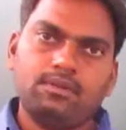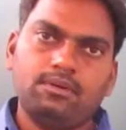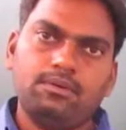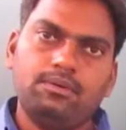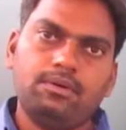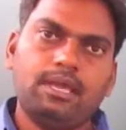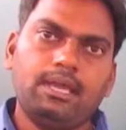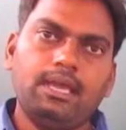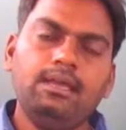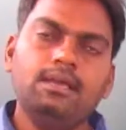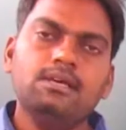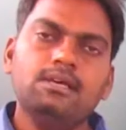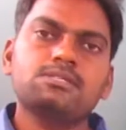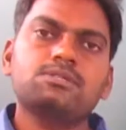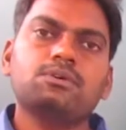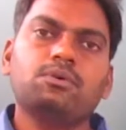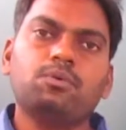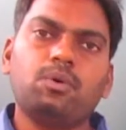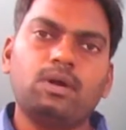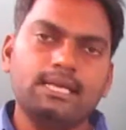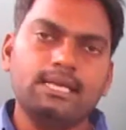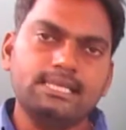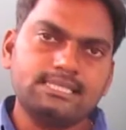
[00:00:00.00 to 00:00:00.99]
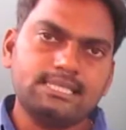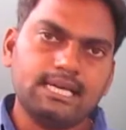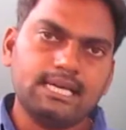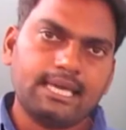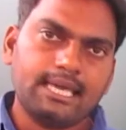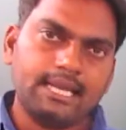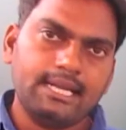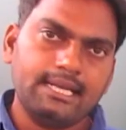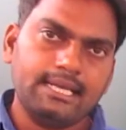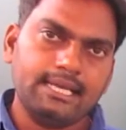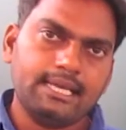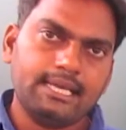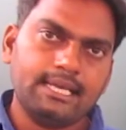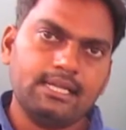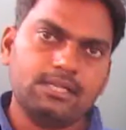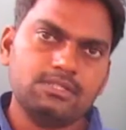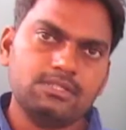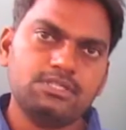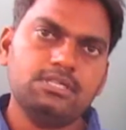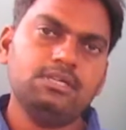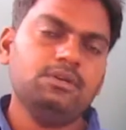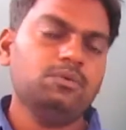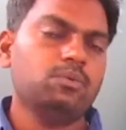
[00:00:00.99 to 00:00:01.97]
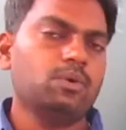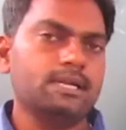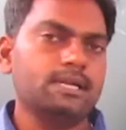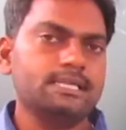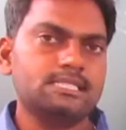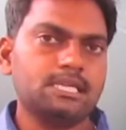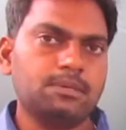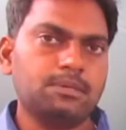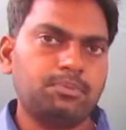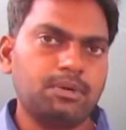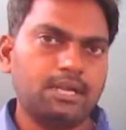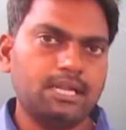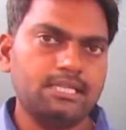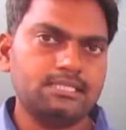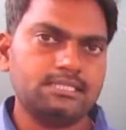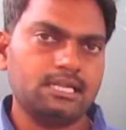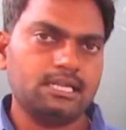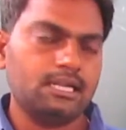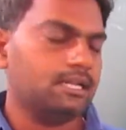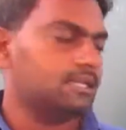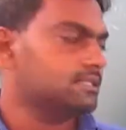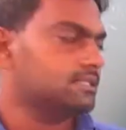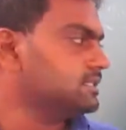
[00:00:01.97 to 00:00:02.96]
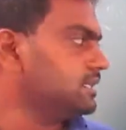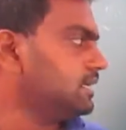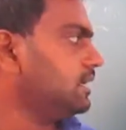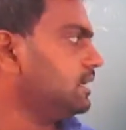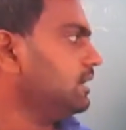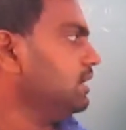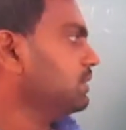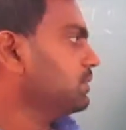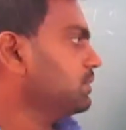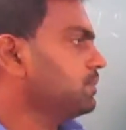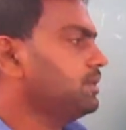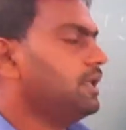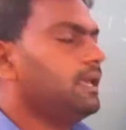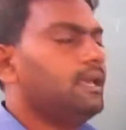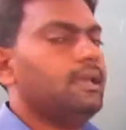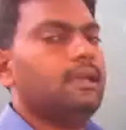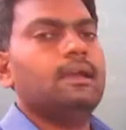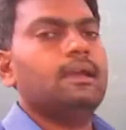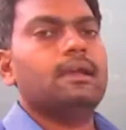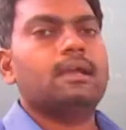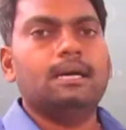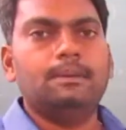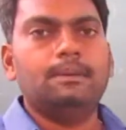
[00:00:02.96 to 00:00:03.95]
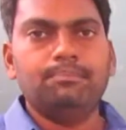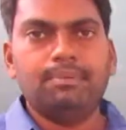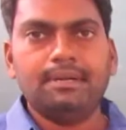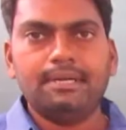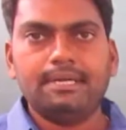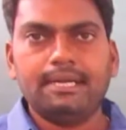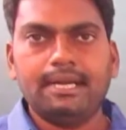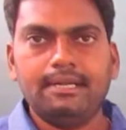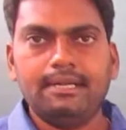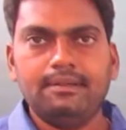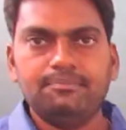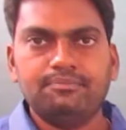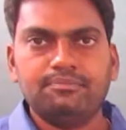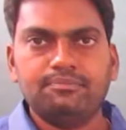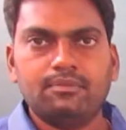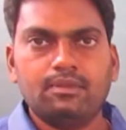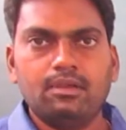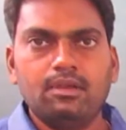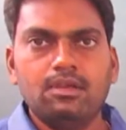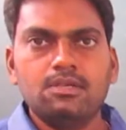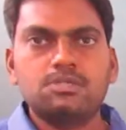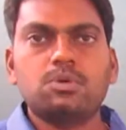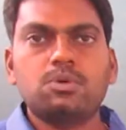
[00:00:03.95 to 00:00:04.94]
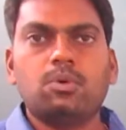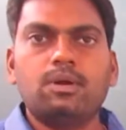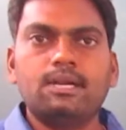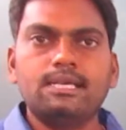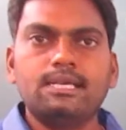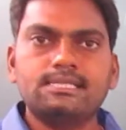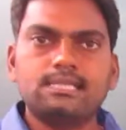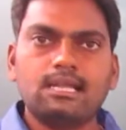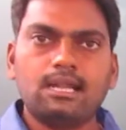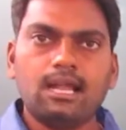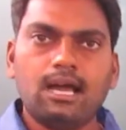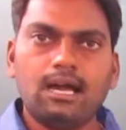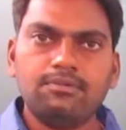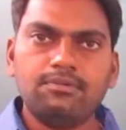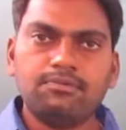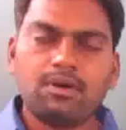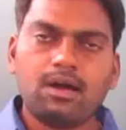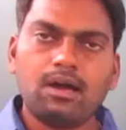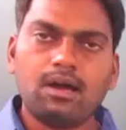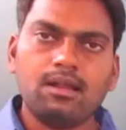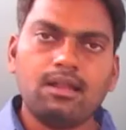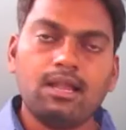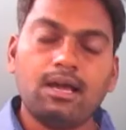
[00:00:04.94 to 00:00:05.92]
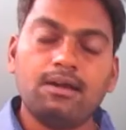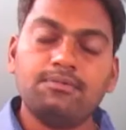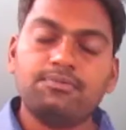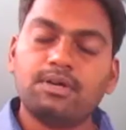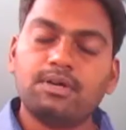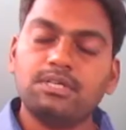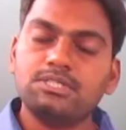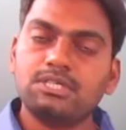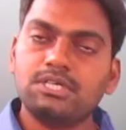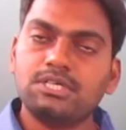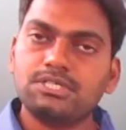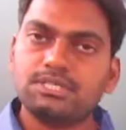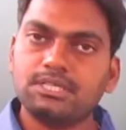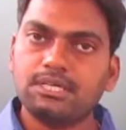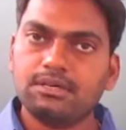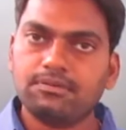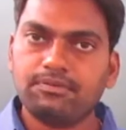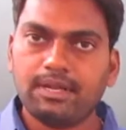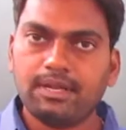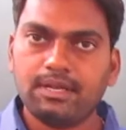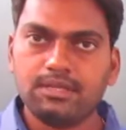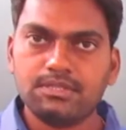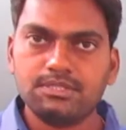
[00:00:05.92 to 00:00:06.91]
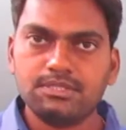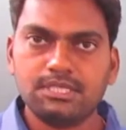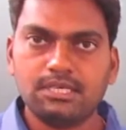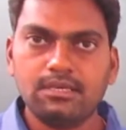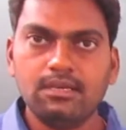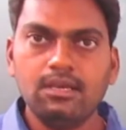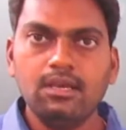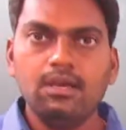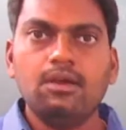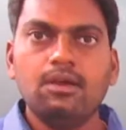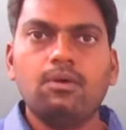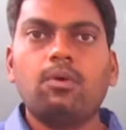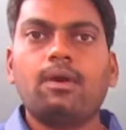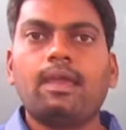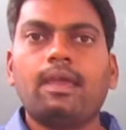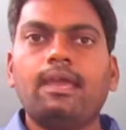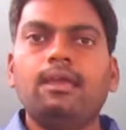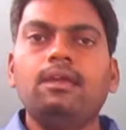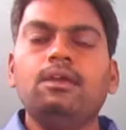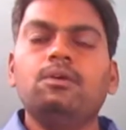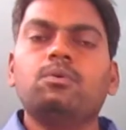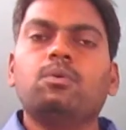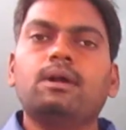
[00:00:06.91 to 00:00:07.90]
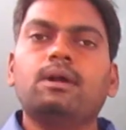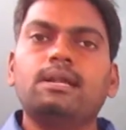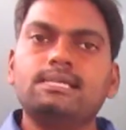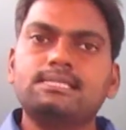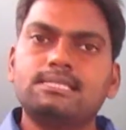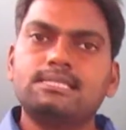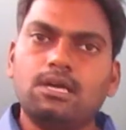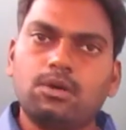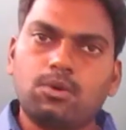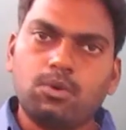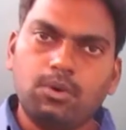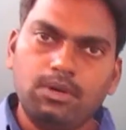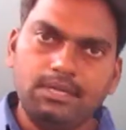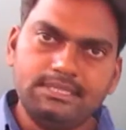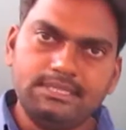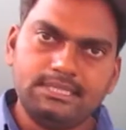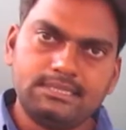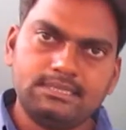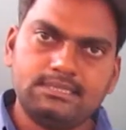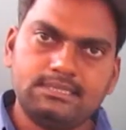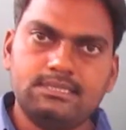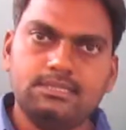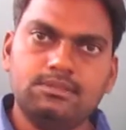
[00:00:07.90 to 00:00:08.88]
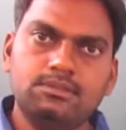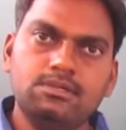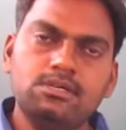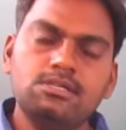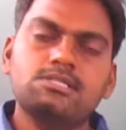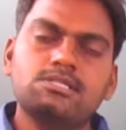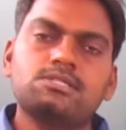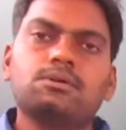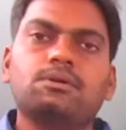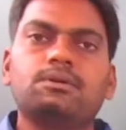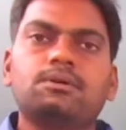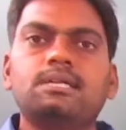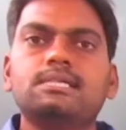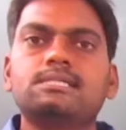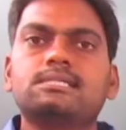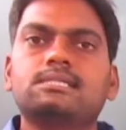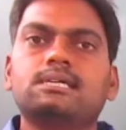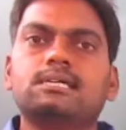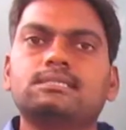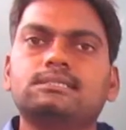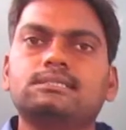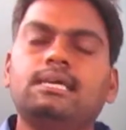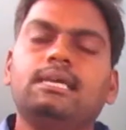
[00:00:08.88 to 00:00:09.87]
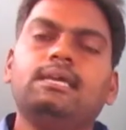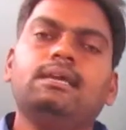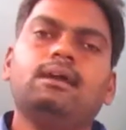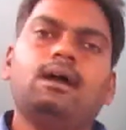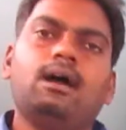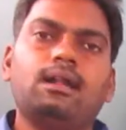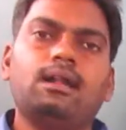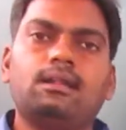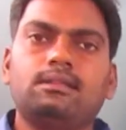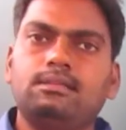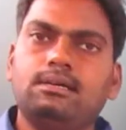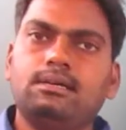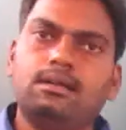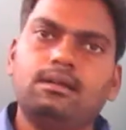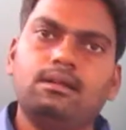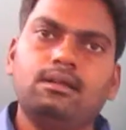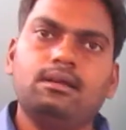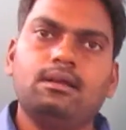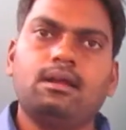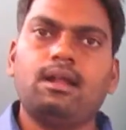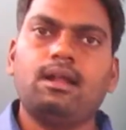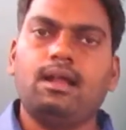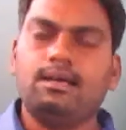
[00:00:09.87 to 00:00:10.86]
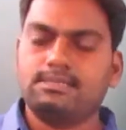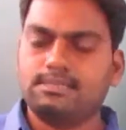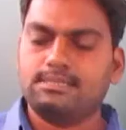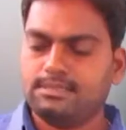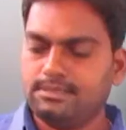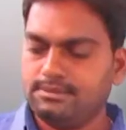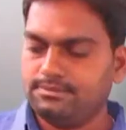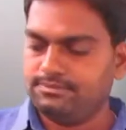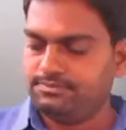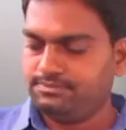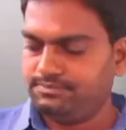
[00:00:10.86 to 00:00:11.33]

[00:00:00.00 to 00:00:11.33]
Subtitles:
Okay, so what is the kinetic energy? What is the potential energy? Today completed. So what is the law of conservation of energy? Okay, what is the collisions? So discuss the another class.